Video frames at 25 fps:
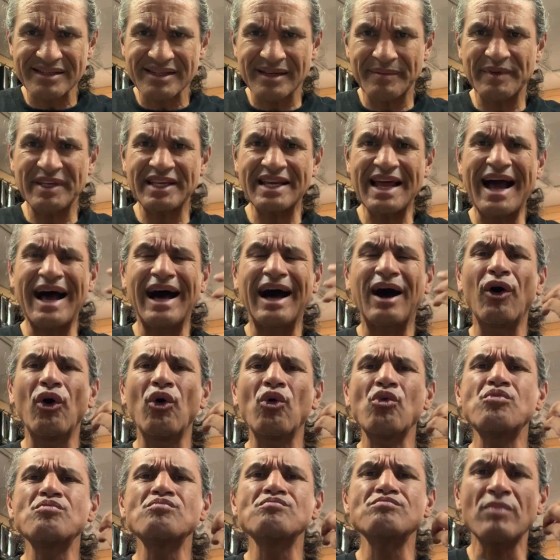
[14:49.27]
I mean,
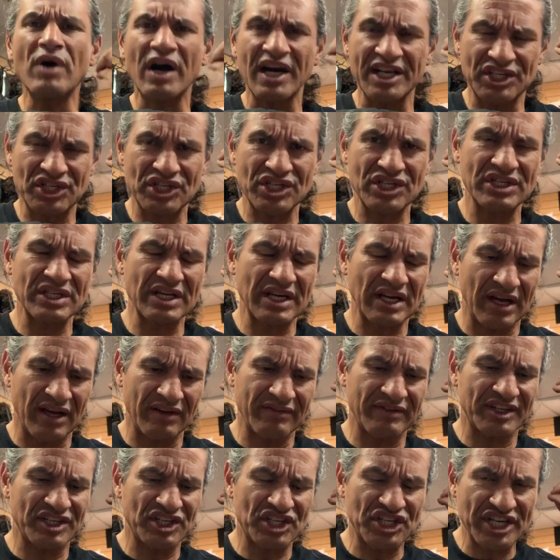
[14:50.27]
how much of
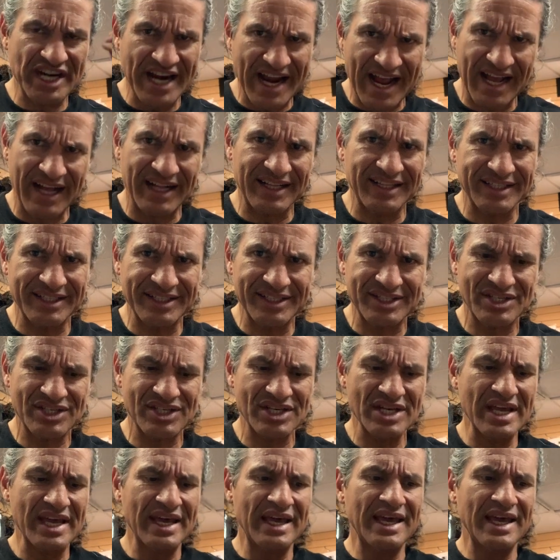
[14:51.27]
a challenge